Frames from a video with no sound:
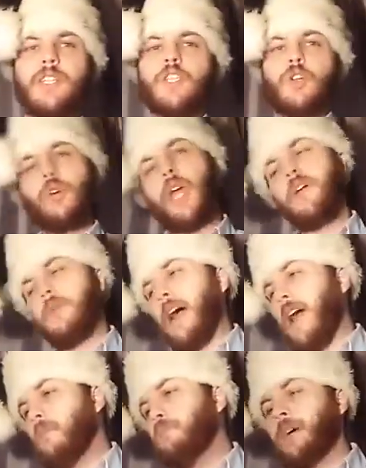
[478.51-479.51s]
and talking
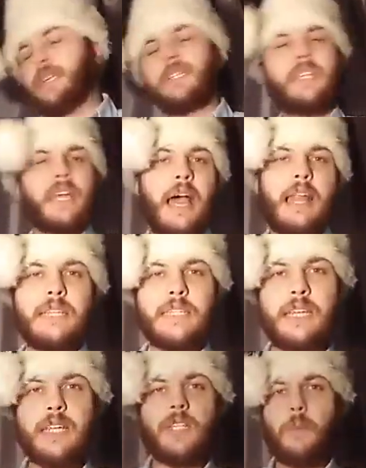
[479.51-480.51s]
about how
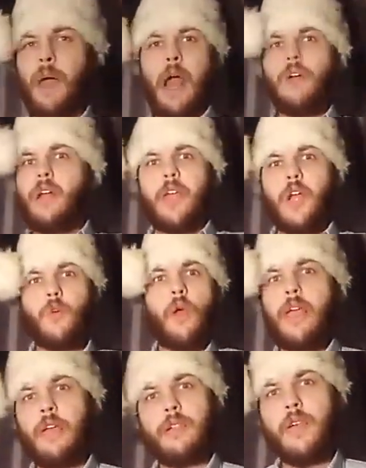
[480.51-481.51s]
bestiality is apparently a
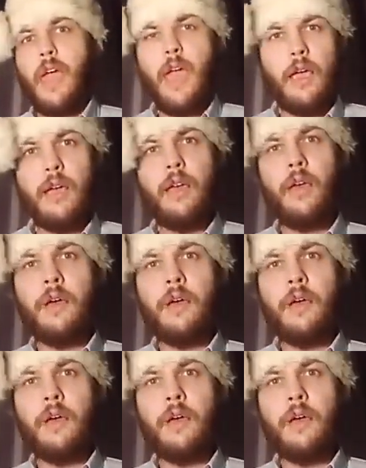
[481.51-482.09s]
great thing.